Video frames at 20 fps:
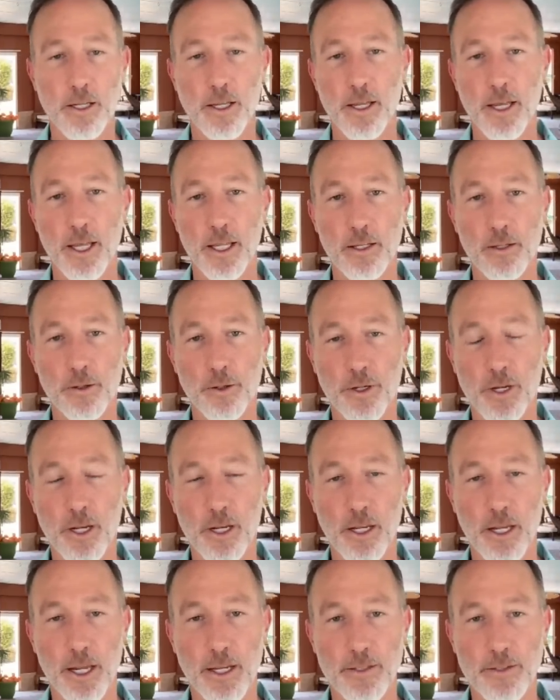and
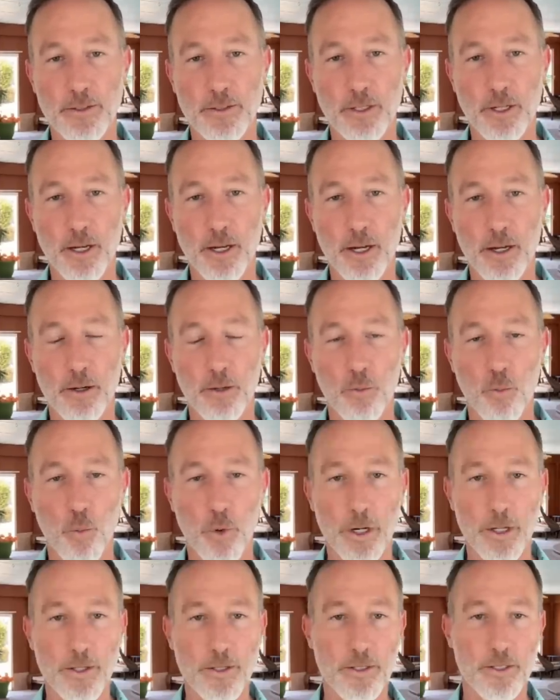looking at uh,
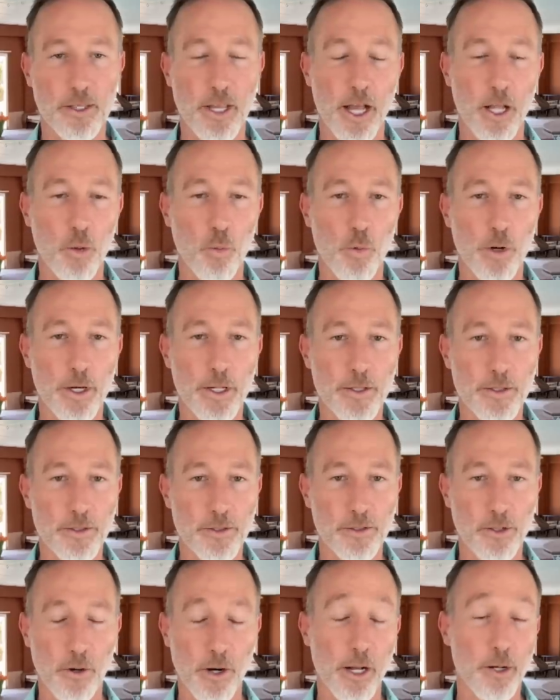ones, L
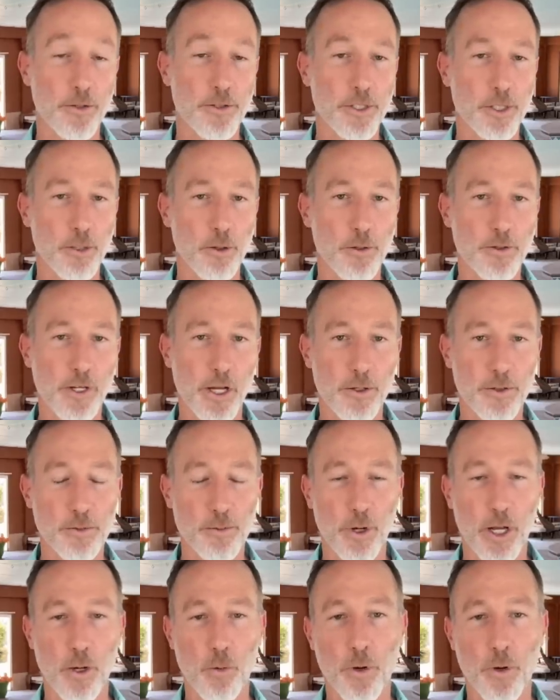ones, or L zeros, L
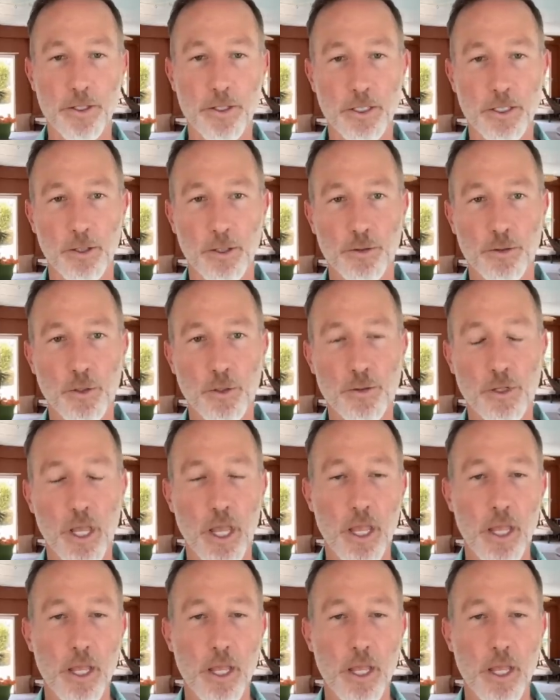ones, and L twos.